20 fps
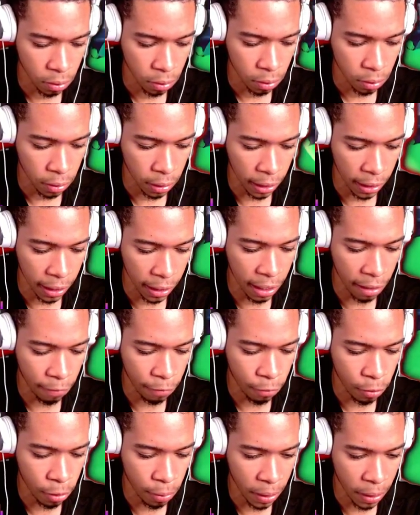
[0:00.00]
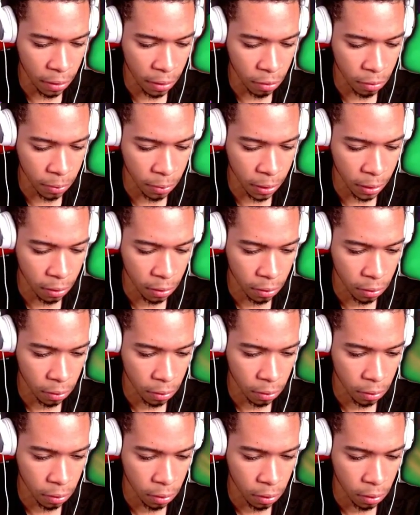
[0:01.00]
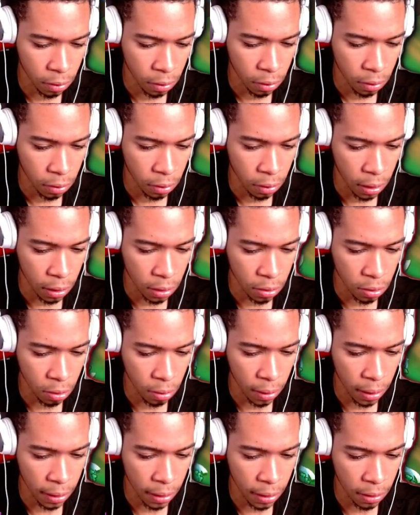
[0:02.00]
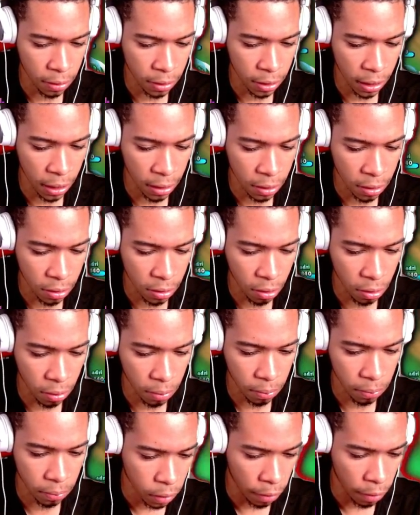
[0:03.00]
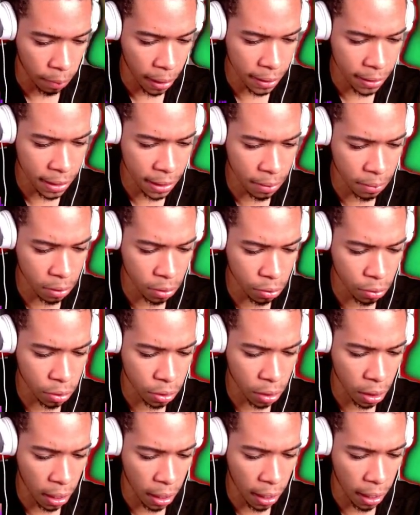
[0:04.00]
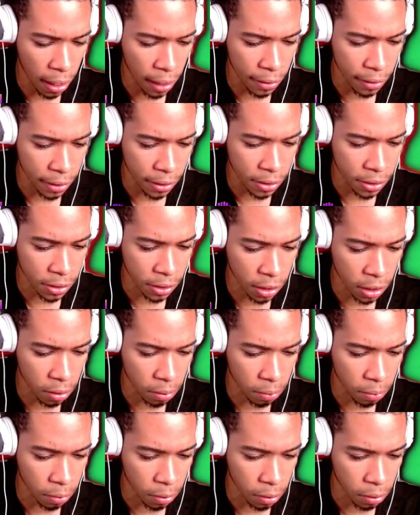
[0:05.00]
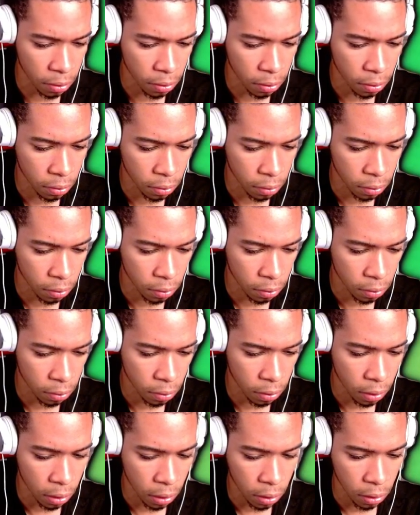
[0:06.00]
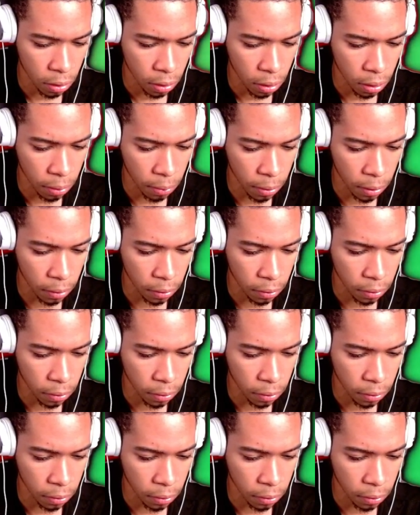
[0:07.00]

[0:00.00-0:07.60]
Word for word: I get that free paint, homie. Let's go right there, sandstorm. My team lose. Uh, they suck, bro. Come on,